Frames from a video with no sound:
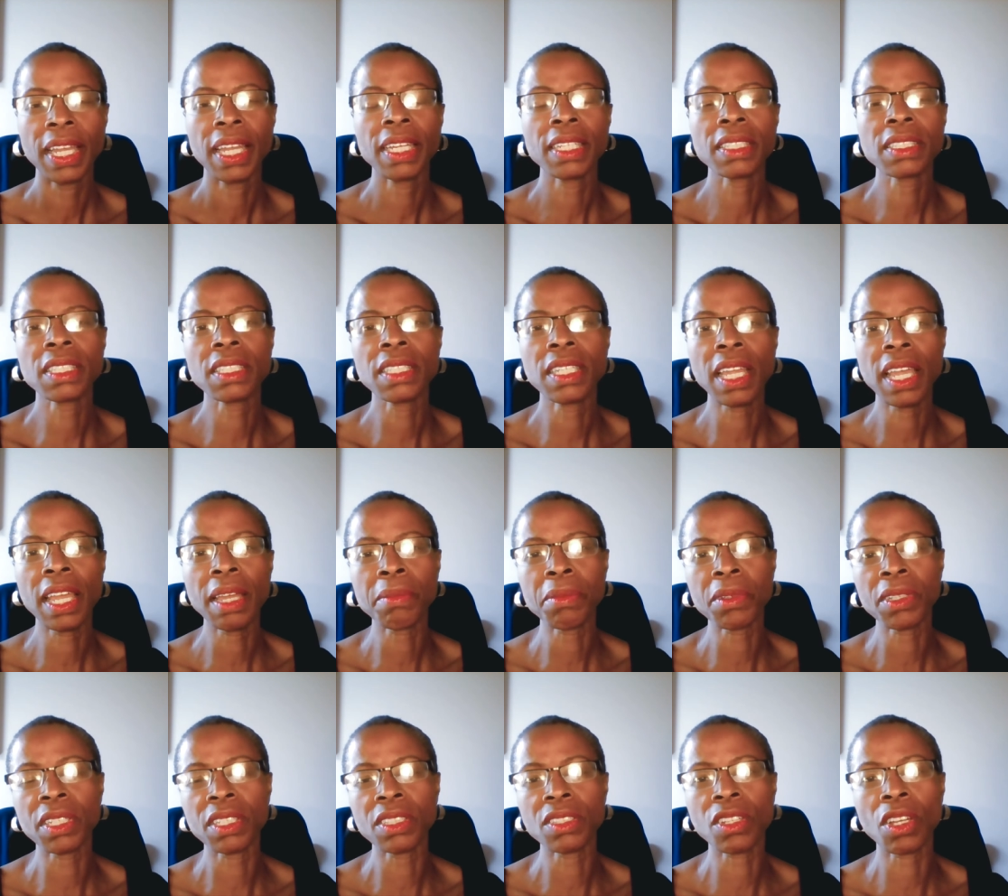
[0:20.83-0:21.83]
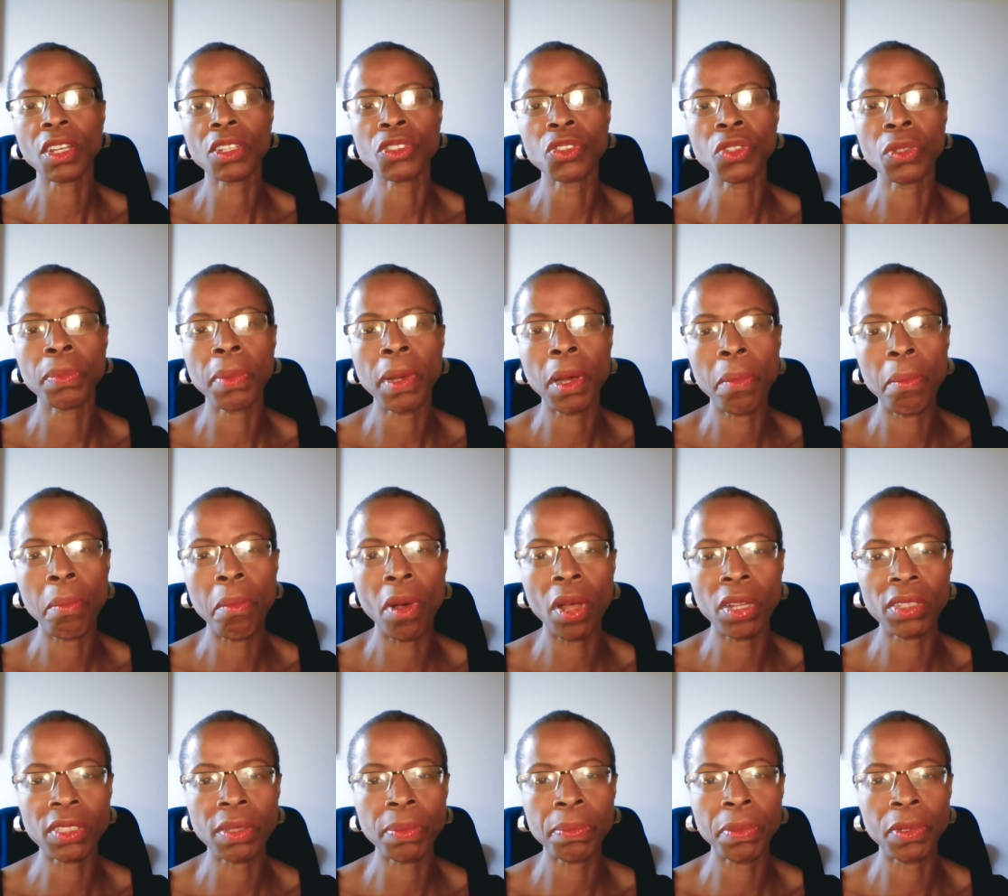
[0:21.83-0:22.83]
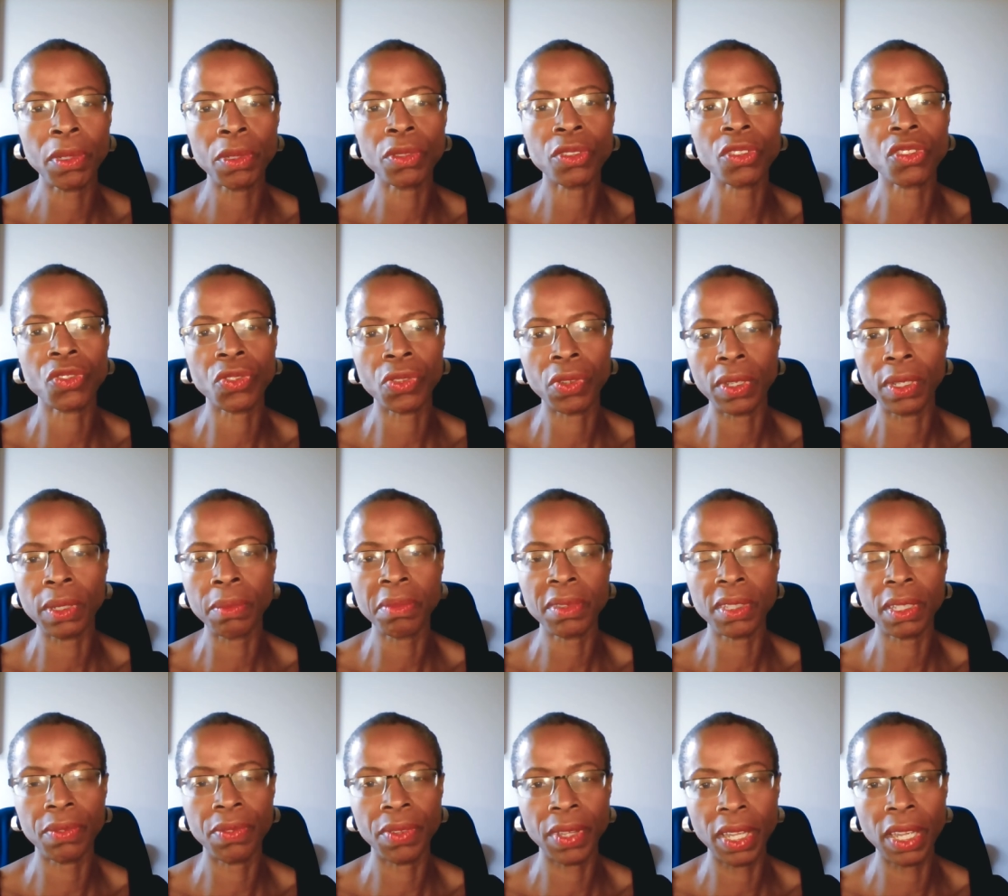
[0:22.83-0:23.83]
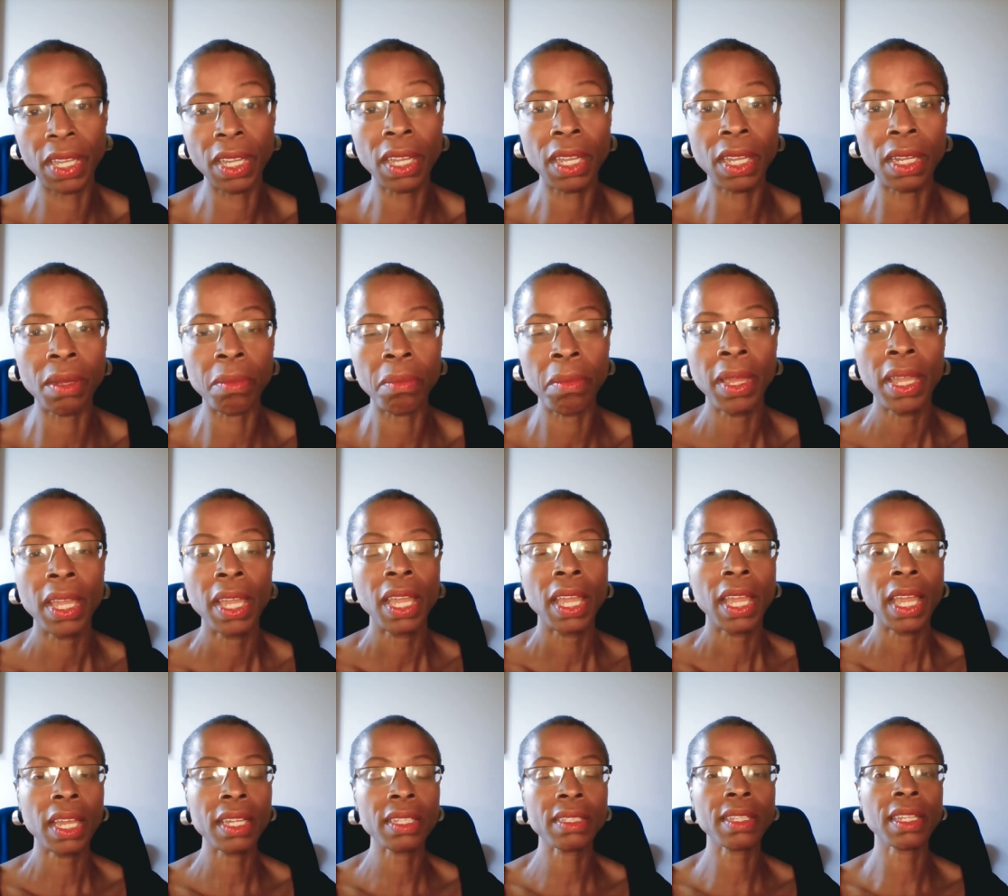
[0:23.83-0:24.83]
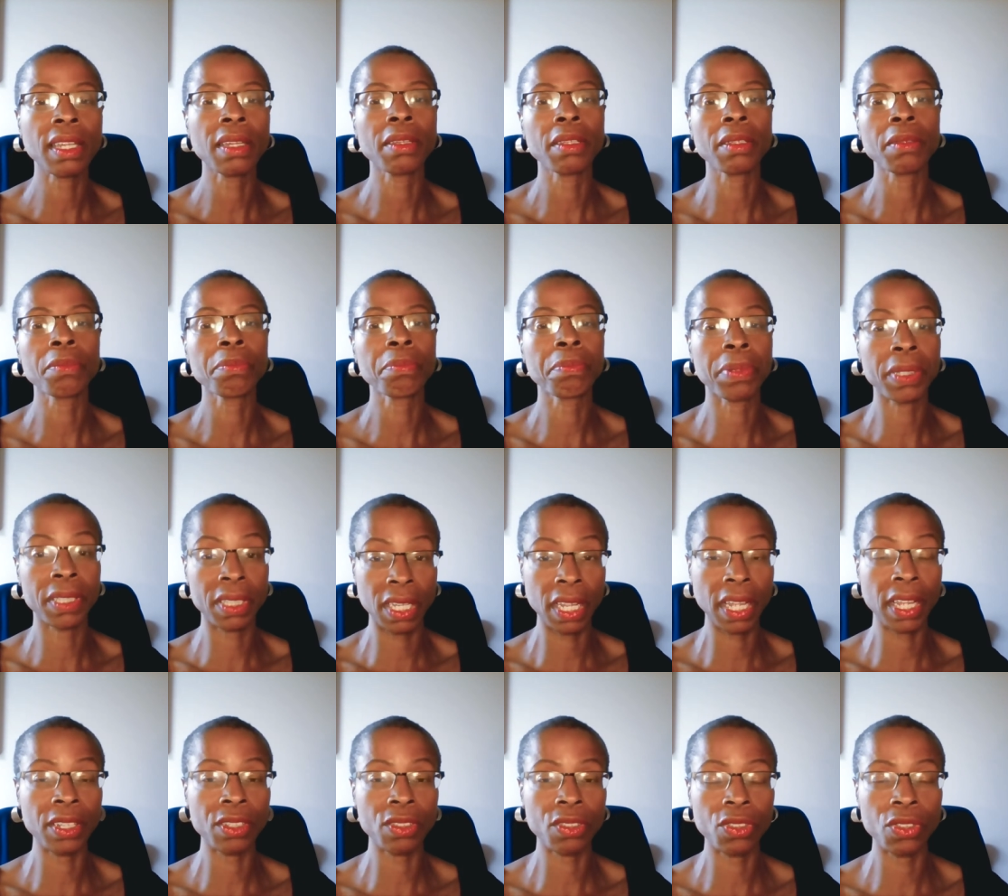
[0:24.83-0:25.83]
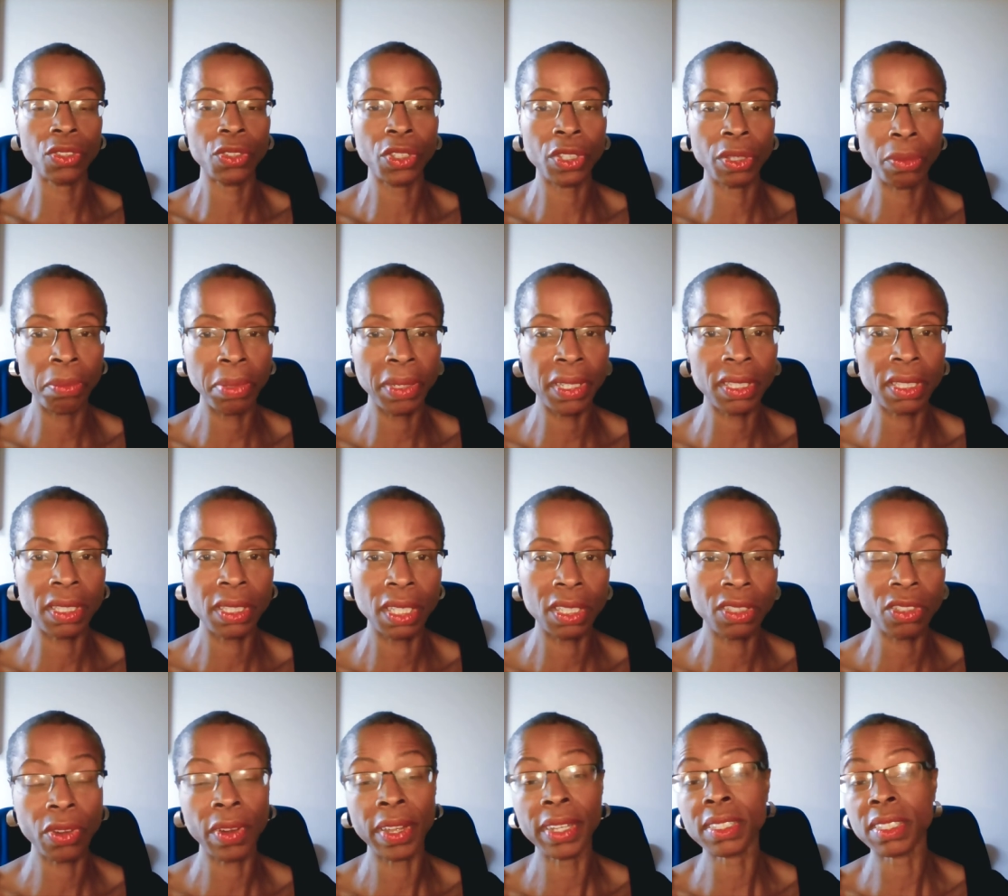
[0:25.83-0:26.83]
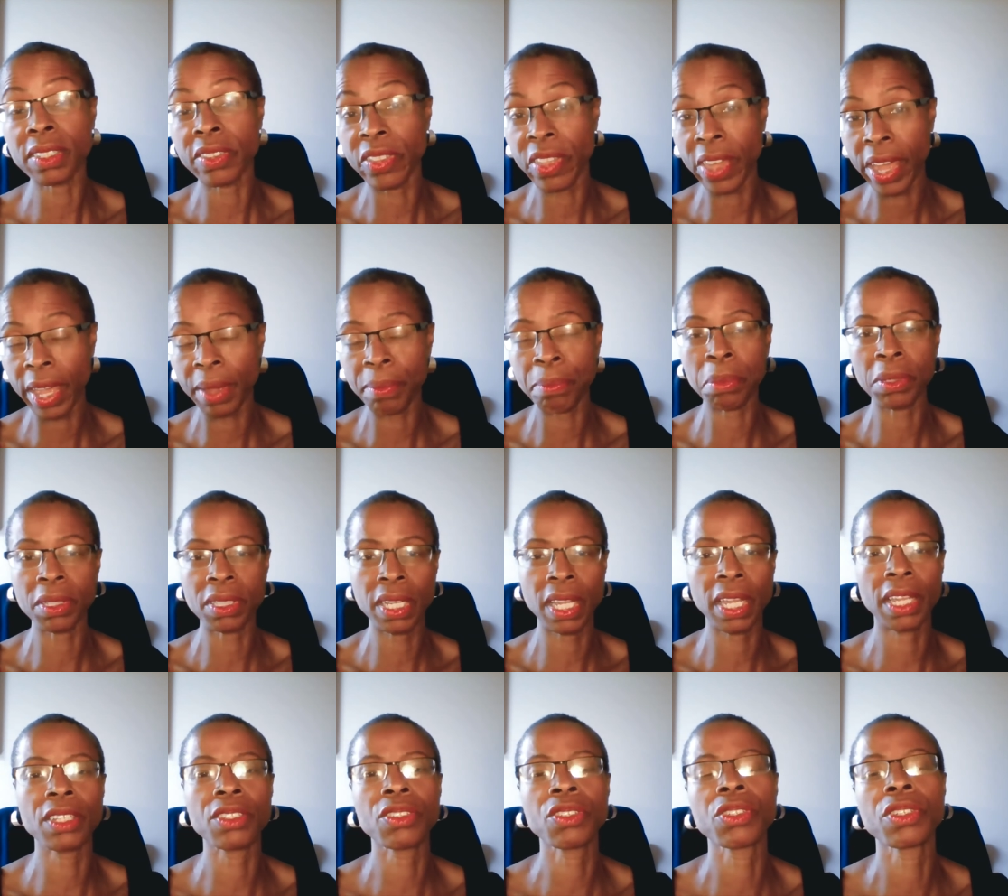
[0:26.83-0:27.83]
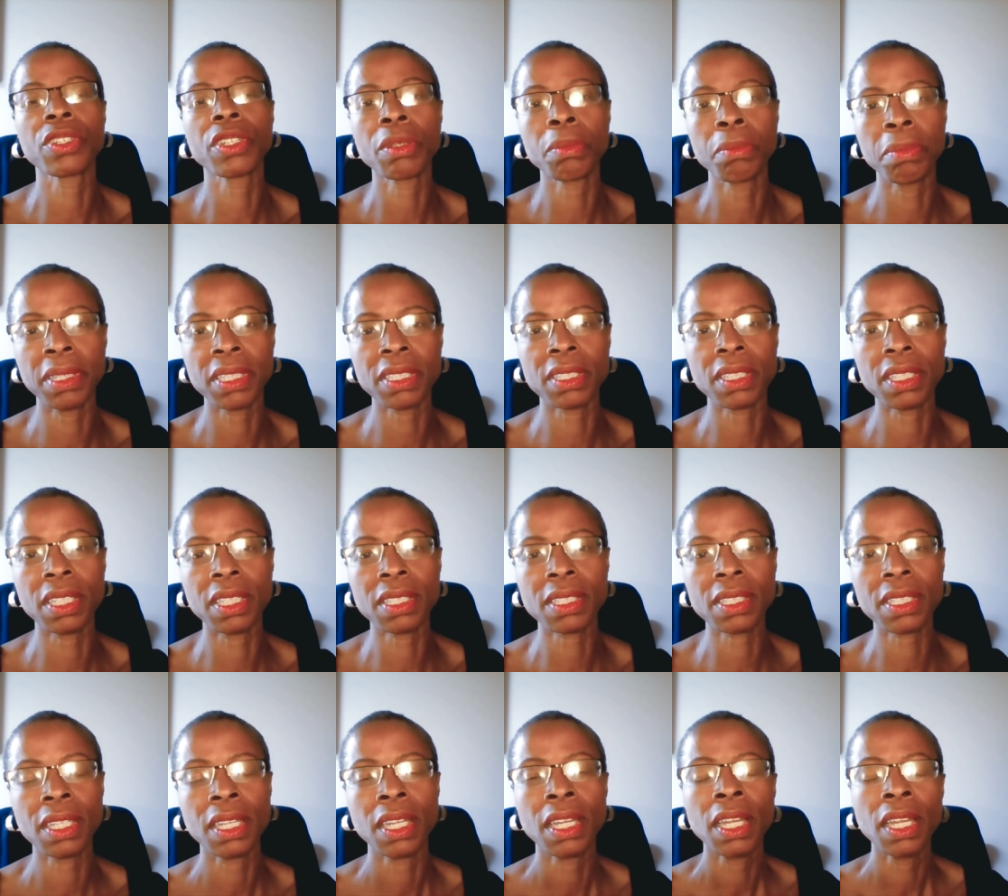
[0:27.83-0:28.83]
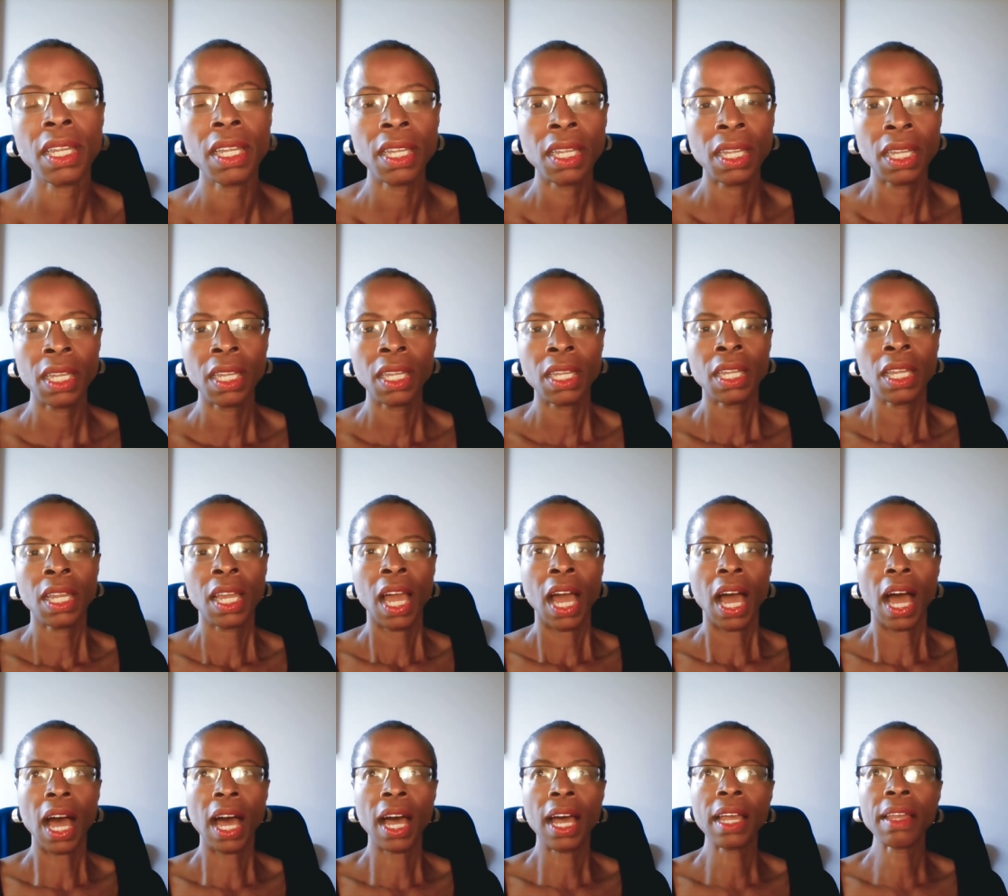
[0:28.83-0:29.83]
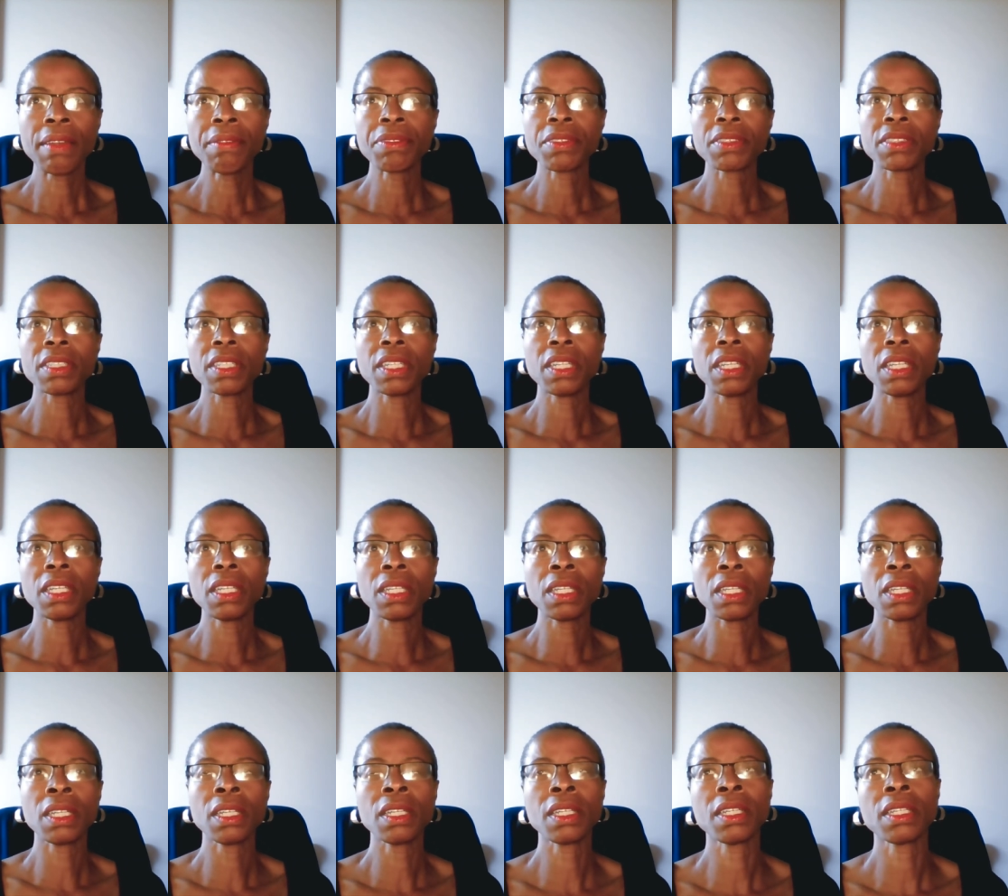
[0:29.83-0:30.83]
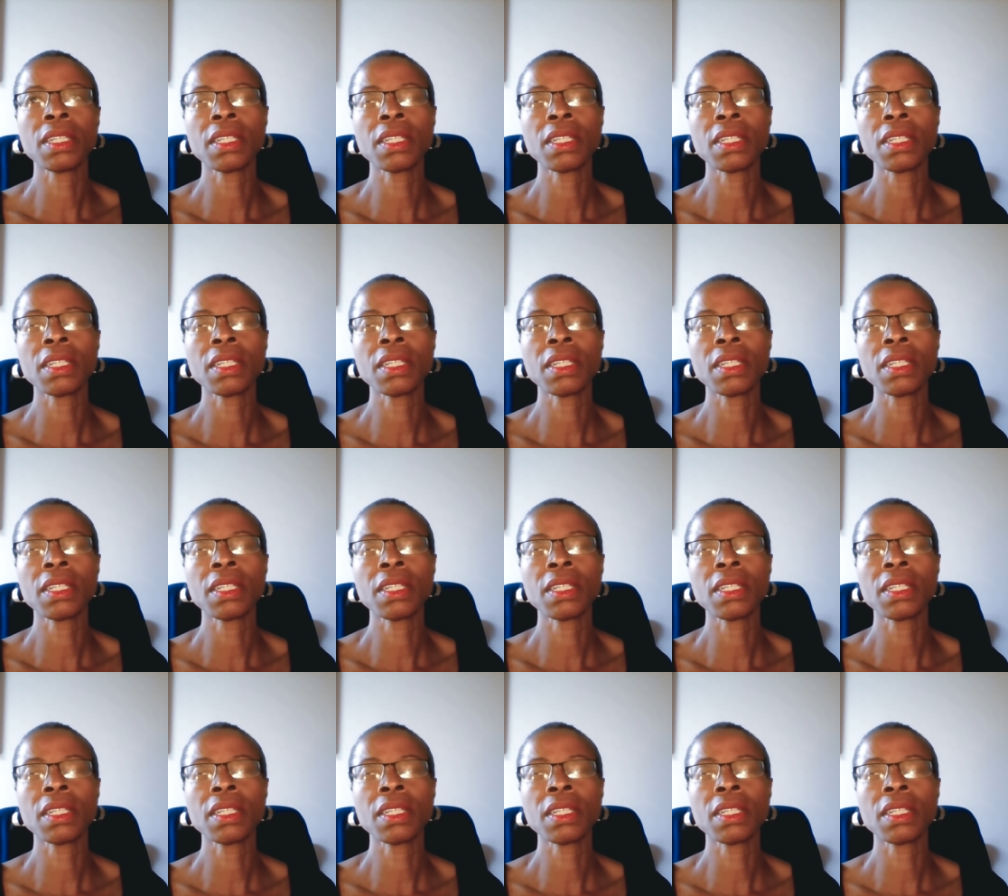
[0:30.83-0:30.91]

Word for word: And today I'm going to talk to you about multiple streams of income as it pertains to your business or as they pertain to your business. I've seen,